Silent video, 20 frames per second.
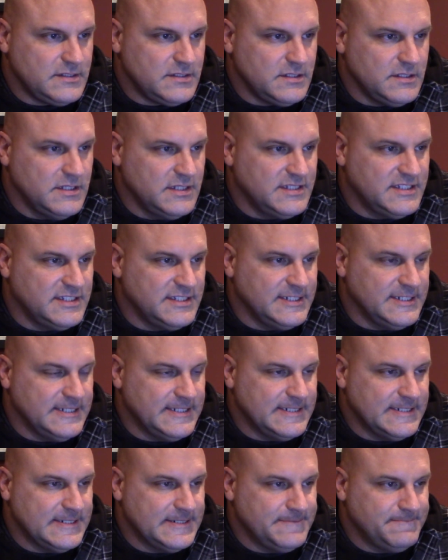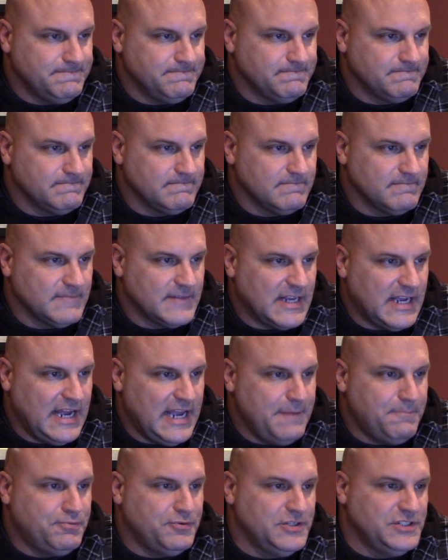Let's see here. I
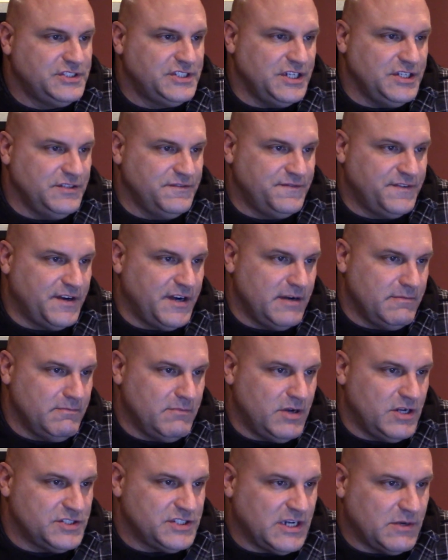appreciate you very much.